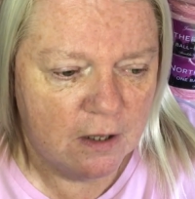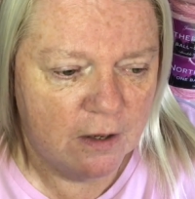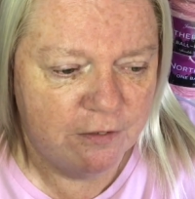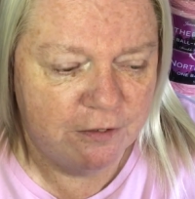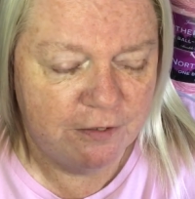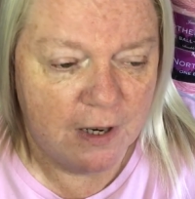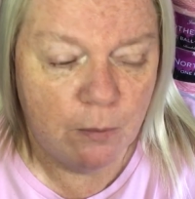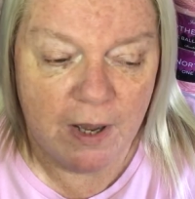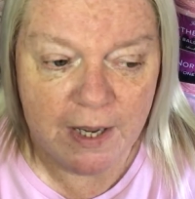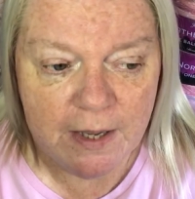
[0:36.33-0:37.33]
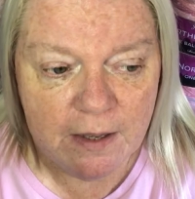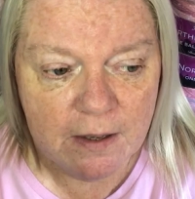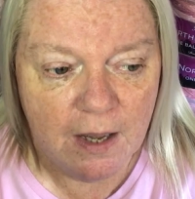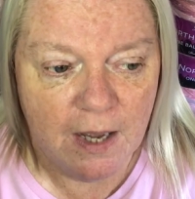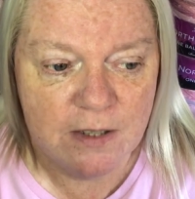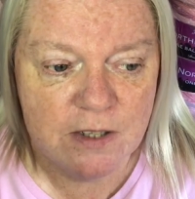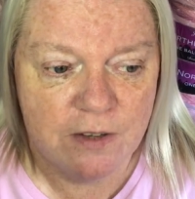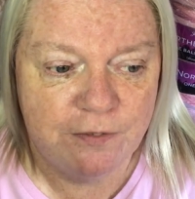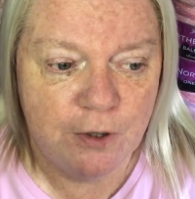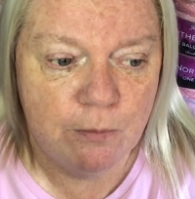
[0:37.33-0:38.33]
fell away and a
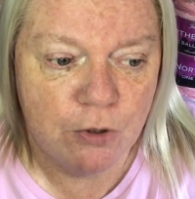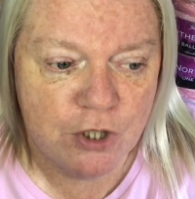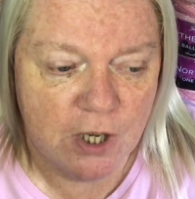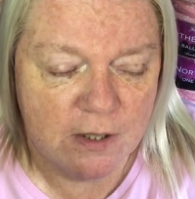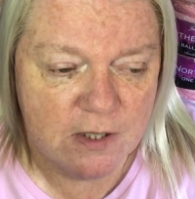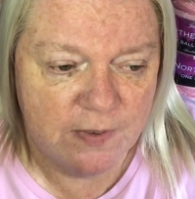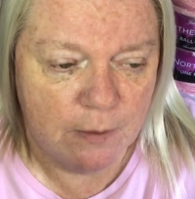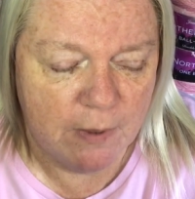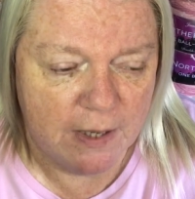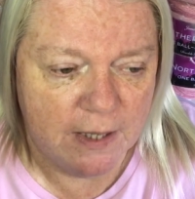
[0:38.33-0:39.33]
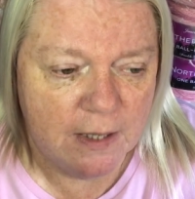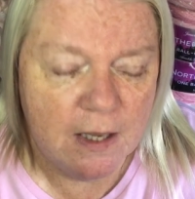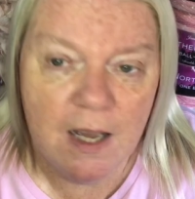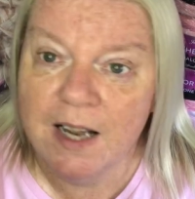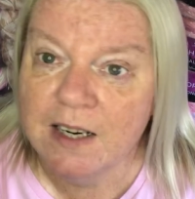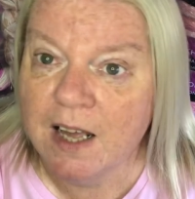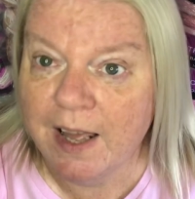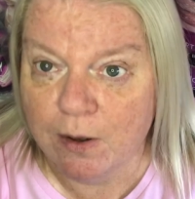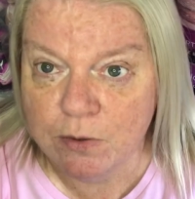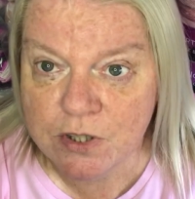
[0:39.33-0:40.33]
few more chunks fell away, and a
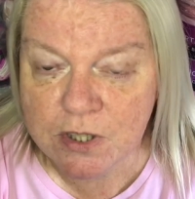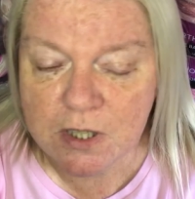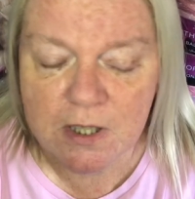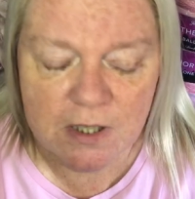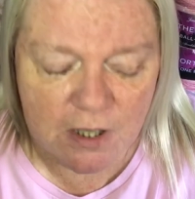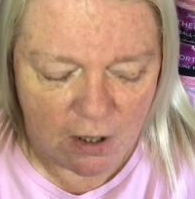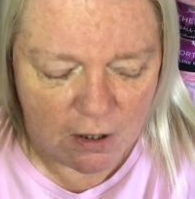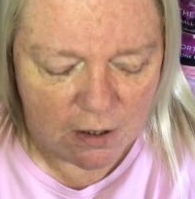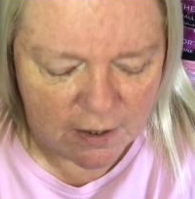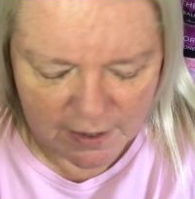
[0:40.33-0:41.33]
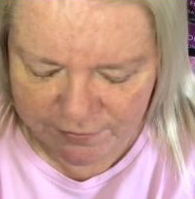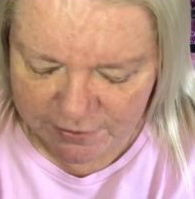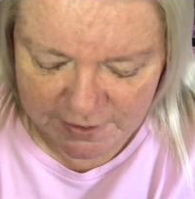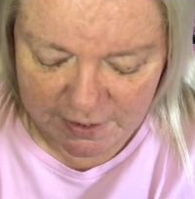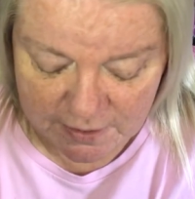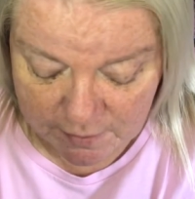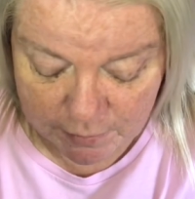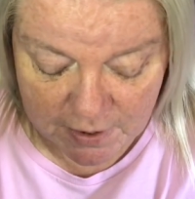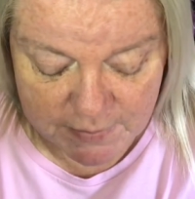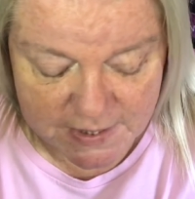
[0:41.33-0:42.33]
house, car, everything
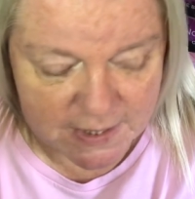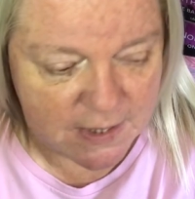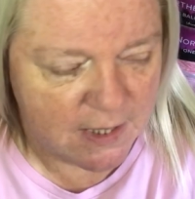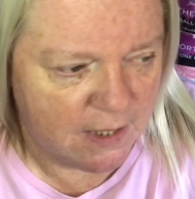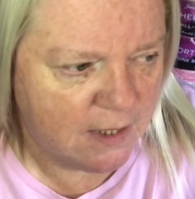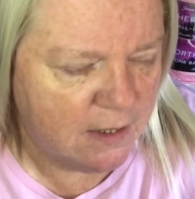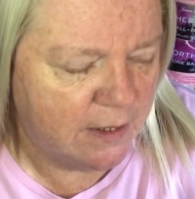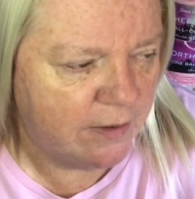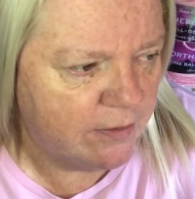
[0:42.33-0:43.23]
plummeted down the cliff.